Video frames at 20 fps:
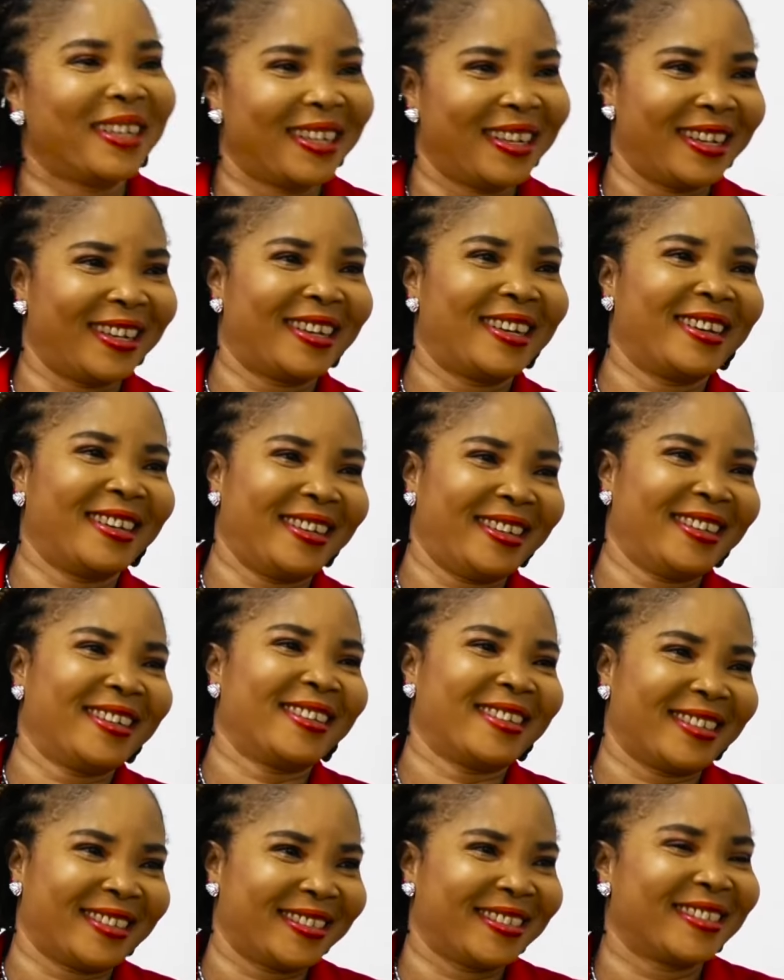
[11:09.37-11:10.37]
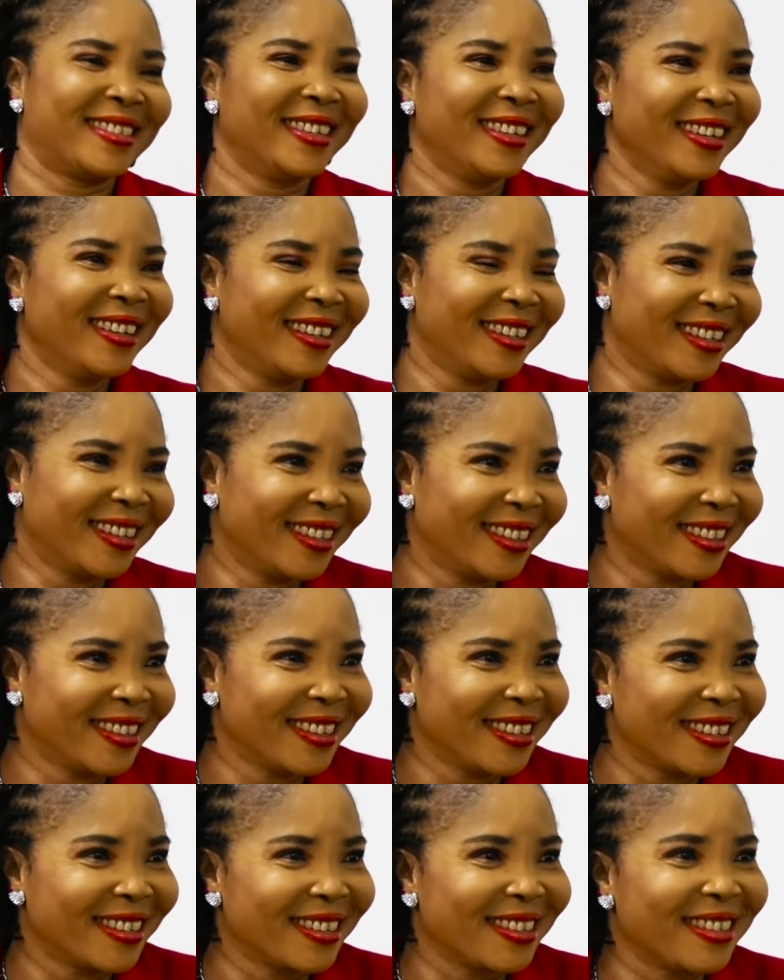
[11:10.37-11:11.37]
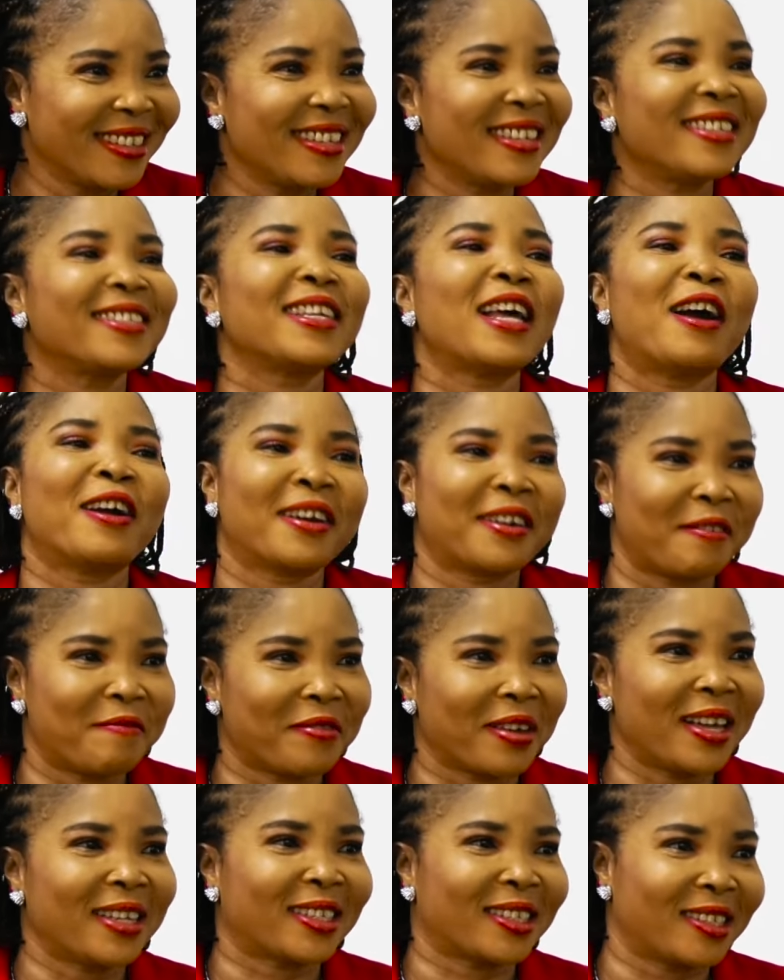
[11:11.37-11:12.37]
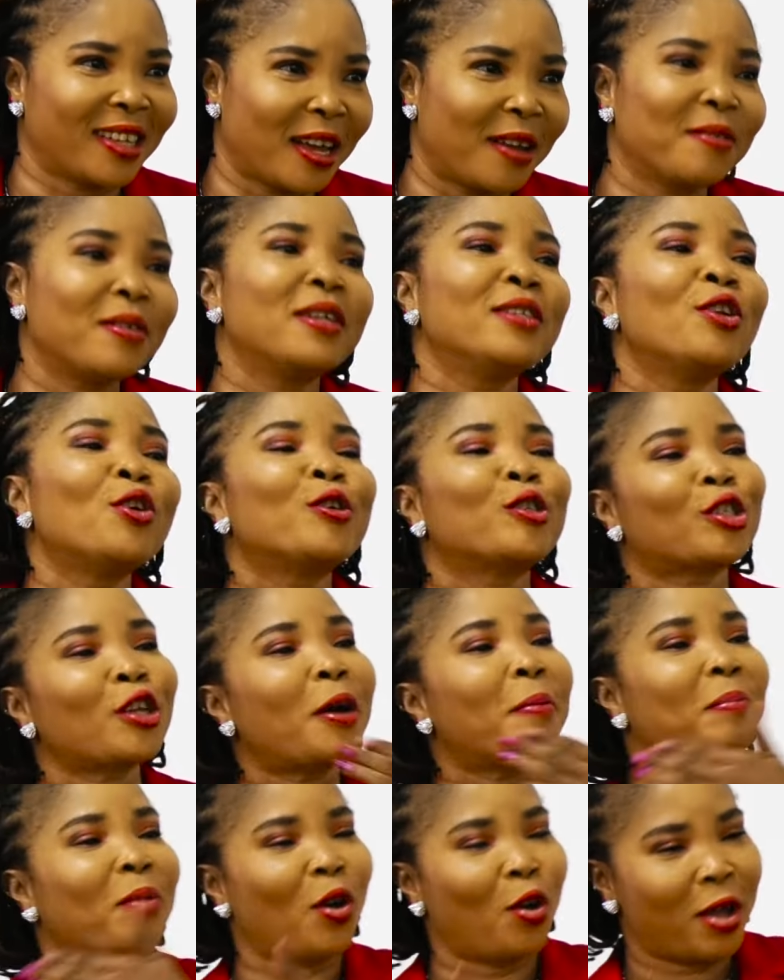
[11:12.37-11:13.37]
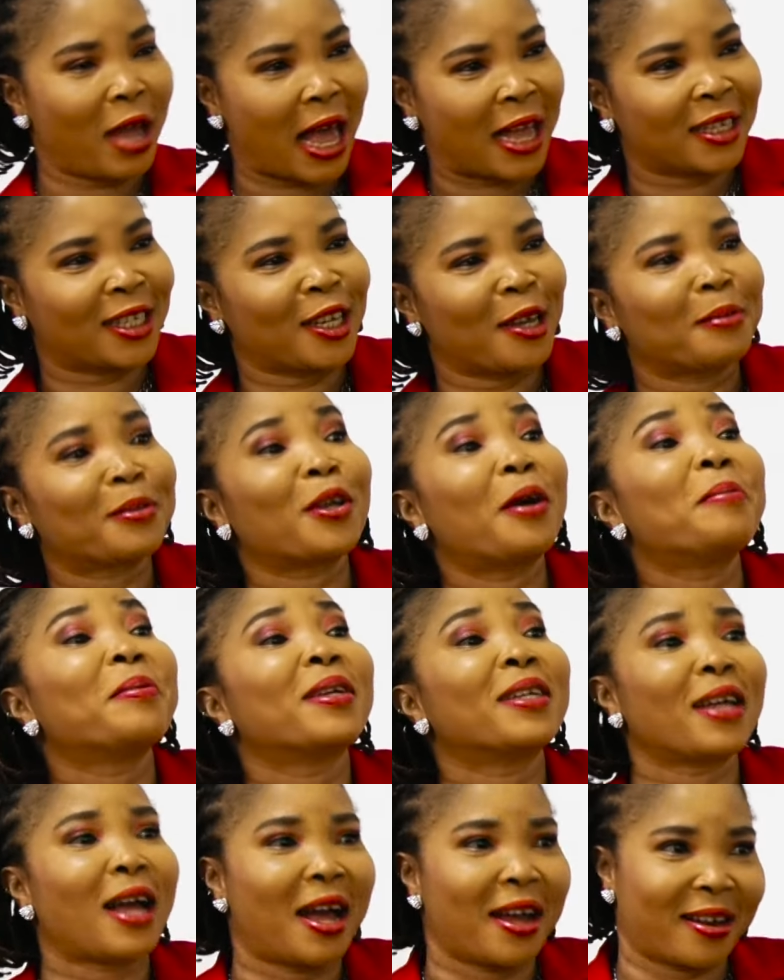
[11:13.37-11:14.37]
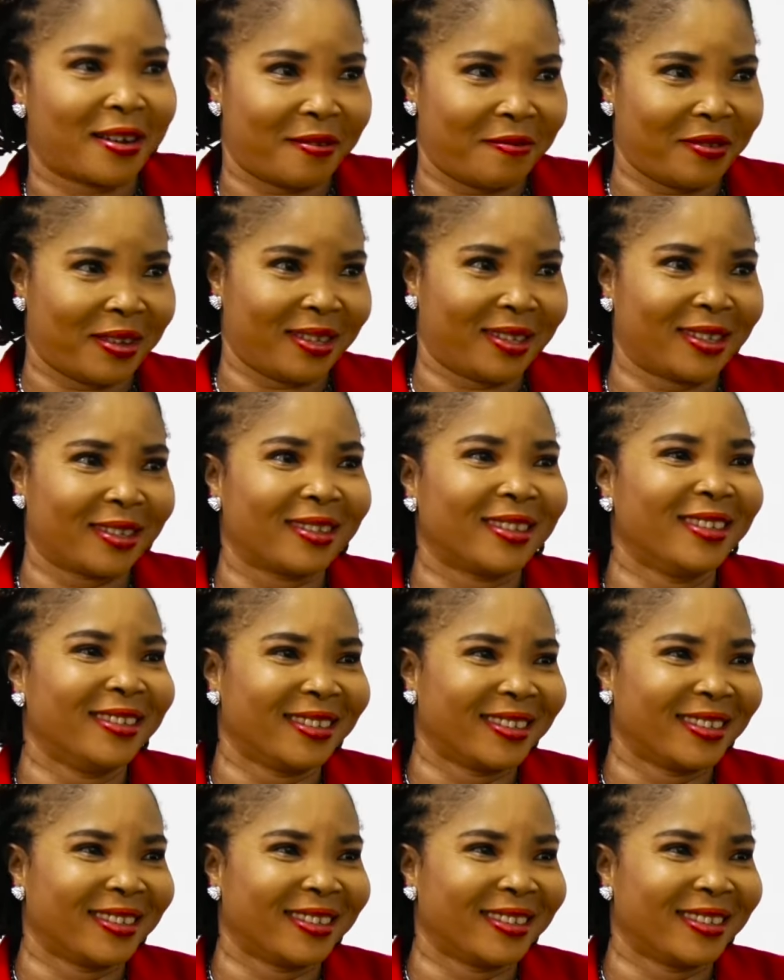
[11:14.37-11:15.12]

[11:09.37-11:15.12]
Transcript: You know, sometimes when you explain some of those things, some of them, yes. Some of them to accept,